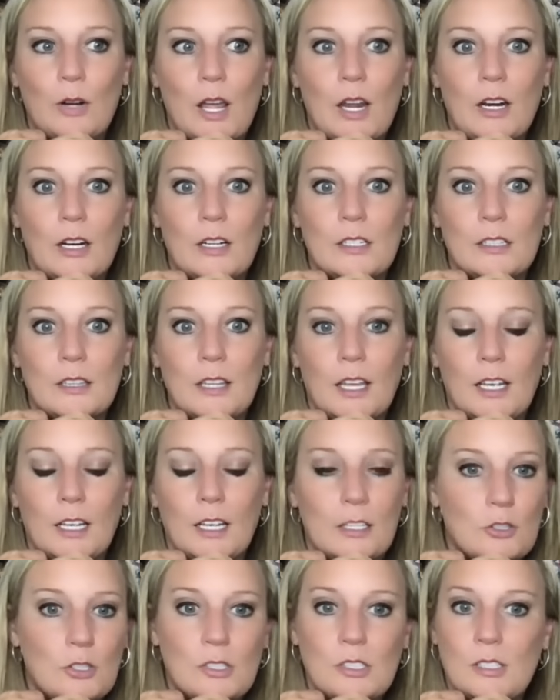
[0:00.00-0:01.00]
And I like
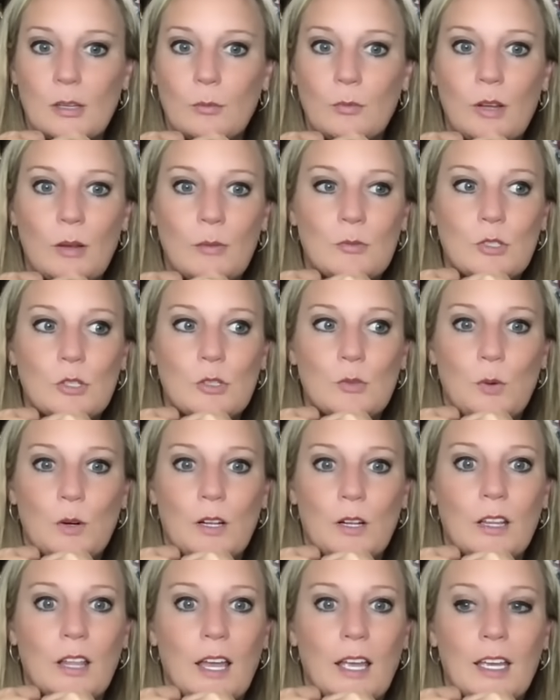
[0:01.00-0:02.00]
just sometimes just want
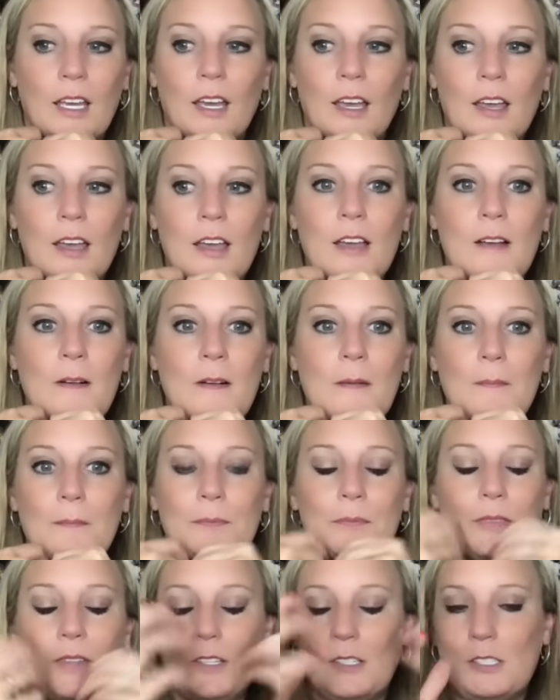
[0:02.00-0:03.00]
to like
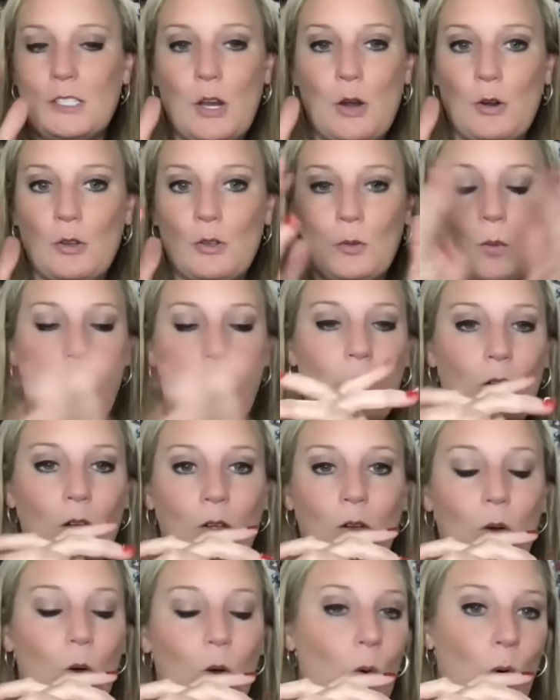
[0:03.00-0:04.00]
stare at the
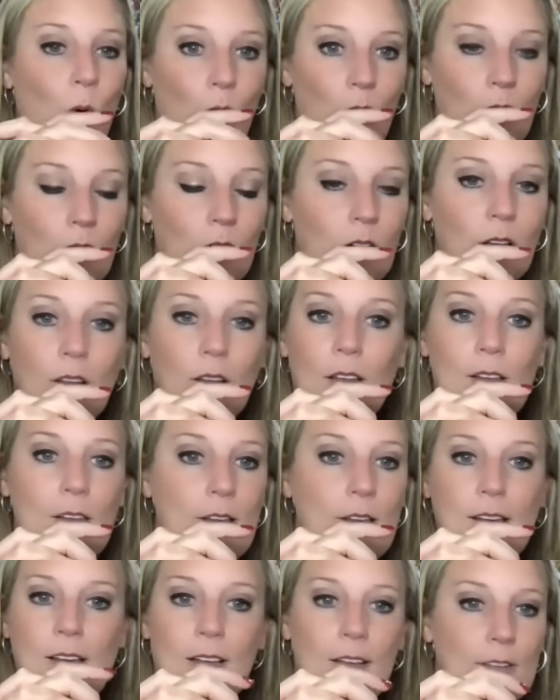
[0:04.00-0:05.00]
wall or
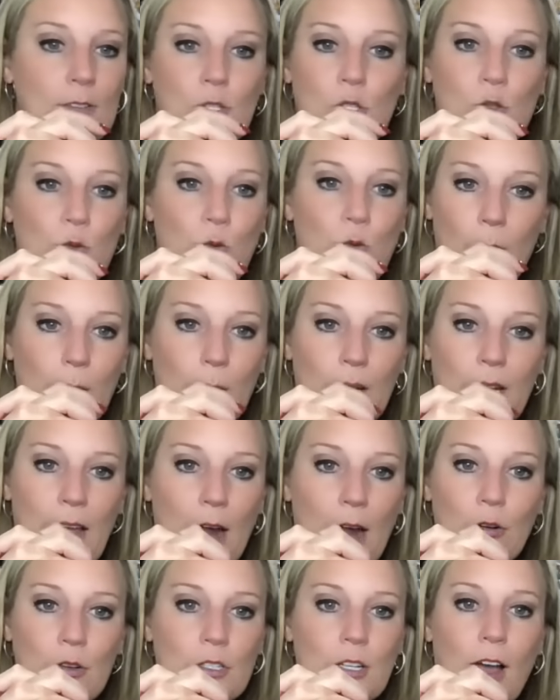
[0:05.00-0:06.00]
scrub my
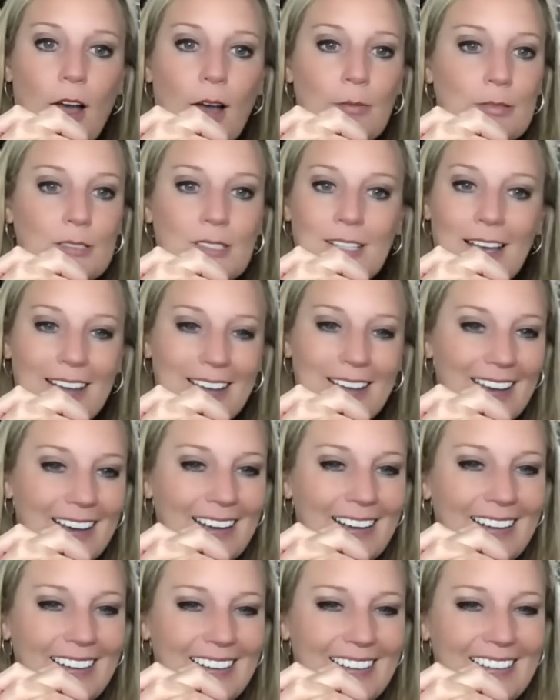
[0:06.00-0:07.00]
countertops. Like
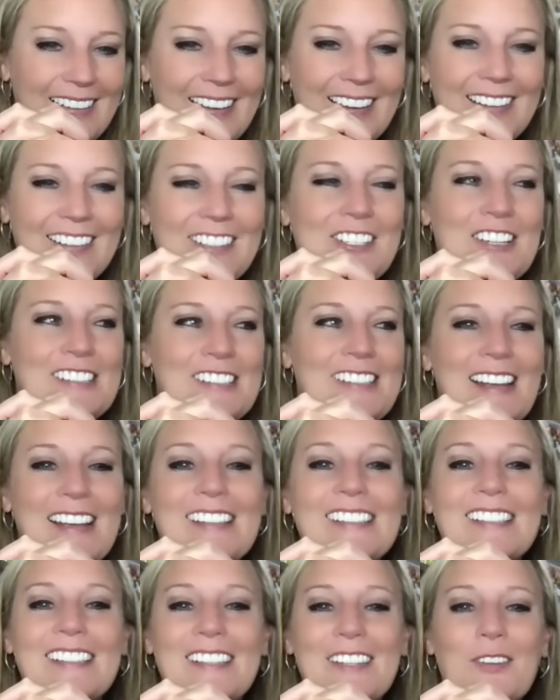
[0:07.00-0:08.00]
it just
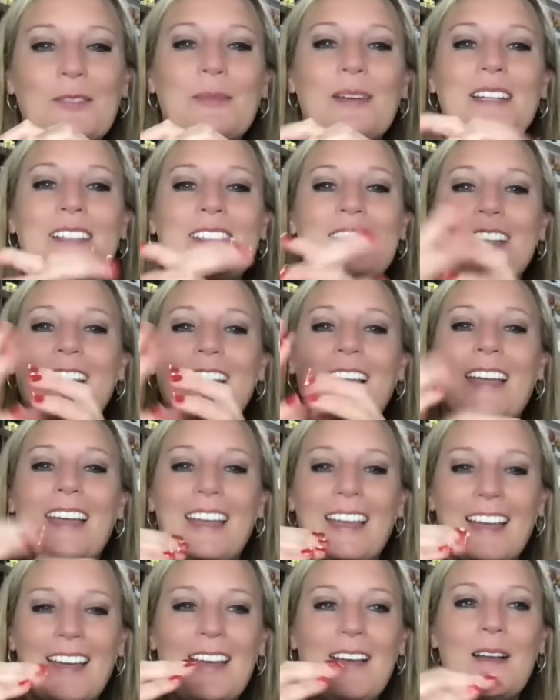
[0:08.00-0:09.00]
takes a little bit to like
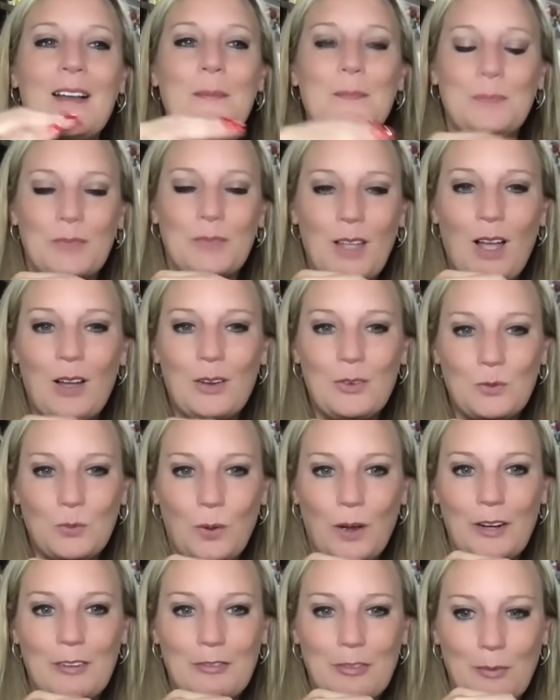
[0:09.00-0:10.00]

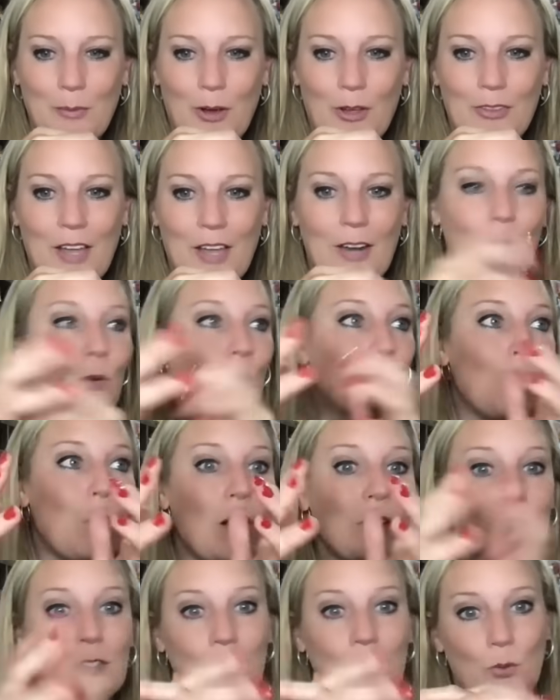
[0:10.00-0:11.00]
unwind from all that or go
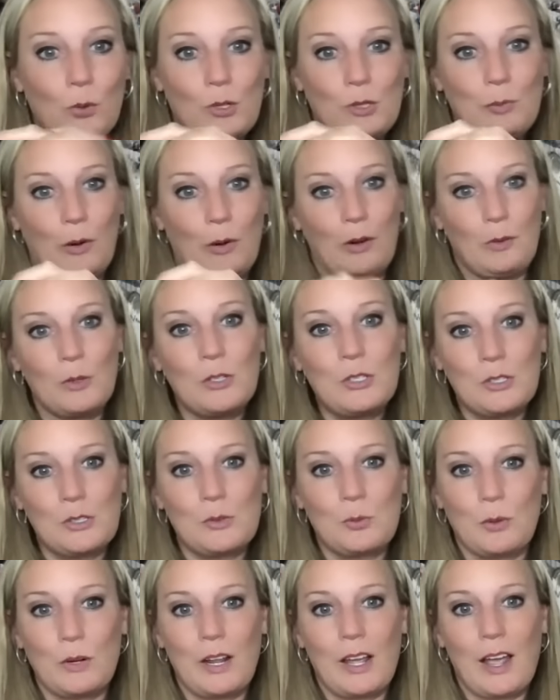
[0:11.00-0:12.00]
out to the horse barn, which is
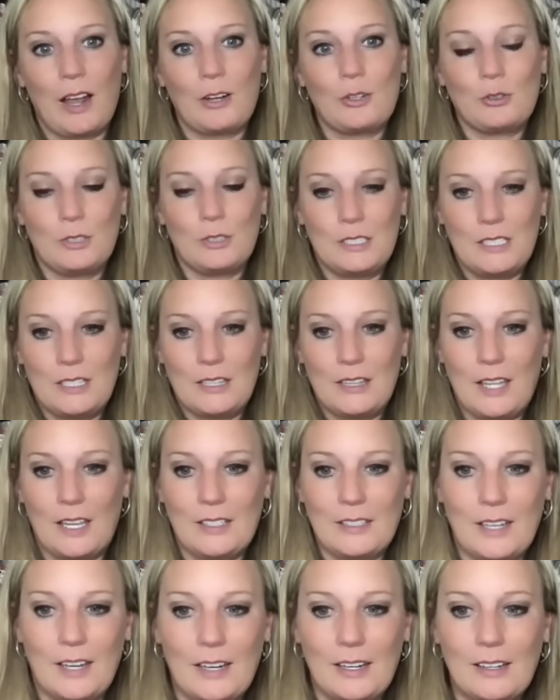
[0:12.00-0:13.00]
what I actually did that
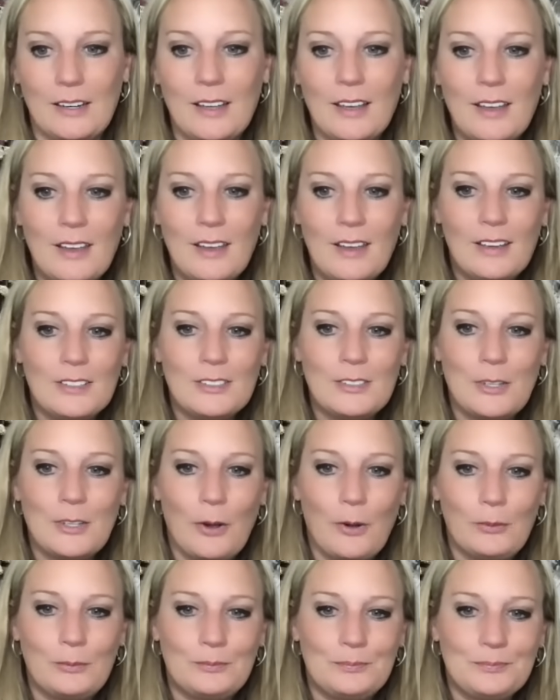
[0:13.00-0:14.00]
night.
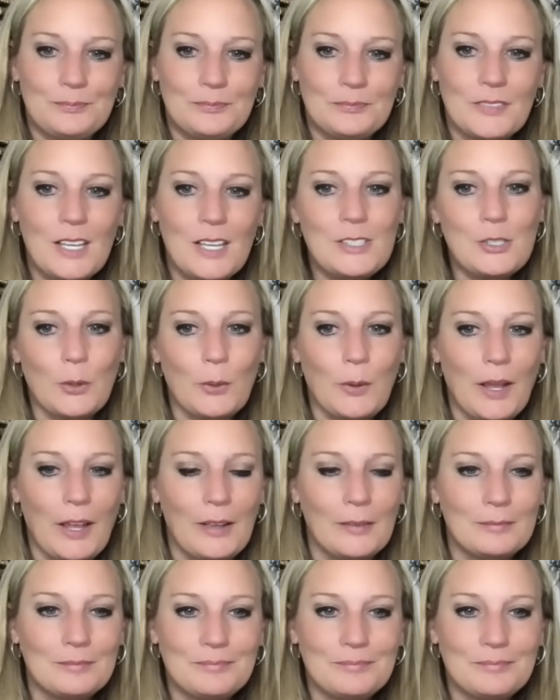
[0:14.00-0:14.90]
So it's okay.